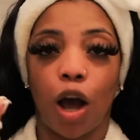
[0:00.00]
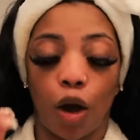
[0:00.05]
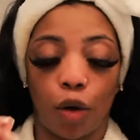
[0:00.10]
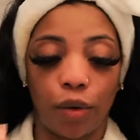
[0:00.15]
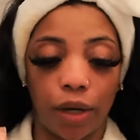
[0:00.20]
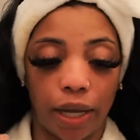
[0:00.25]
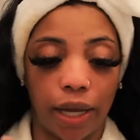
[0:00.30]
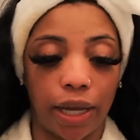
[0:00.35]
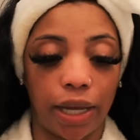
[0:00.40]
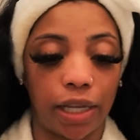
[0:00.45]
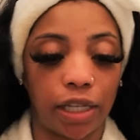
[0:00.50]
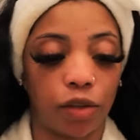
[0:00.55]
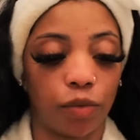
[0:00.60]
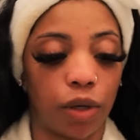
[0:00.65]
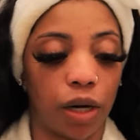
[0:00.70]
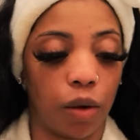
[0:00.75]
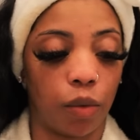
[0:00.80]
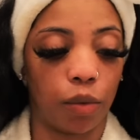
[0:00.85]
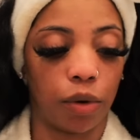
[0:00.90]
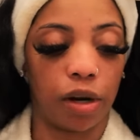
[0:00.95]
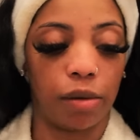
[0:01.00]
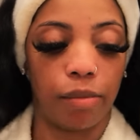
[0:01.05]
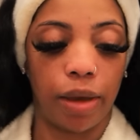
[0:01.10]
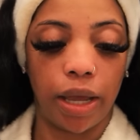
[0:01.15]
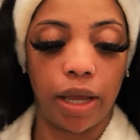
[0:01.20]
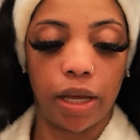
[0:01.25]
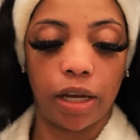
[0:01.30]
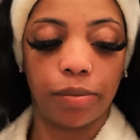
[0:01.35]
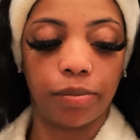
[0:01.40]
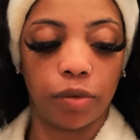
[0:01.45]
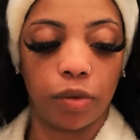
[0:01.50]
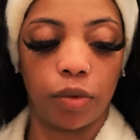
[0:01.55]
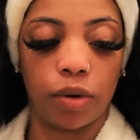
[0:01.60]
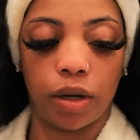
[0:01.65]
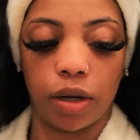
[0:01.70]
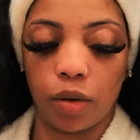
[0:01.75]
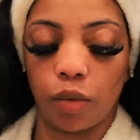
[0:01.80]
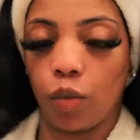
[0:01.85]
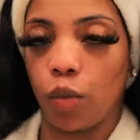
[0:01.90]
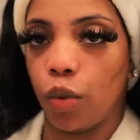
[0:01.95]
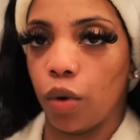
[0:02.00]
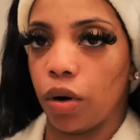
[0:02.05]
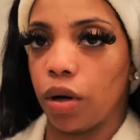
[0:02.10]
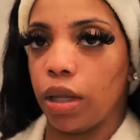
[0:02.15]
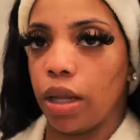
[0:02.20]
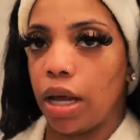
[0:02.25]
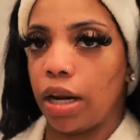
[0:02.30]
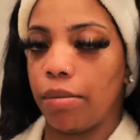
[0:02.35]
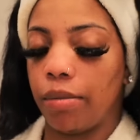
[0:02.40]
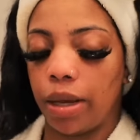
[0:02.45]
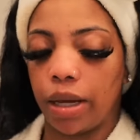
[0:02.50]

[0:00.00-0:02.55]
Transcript: on days when I'm wearing makeup or when I wore a lot of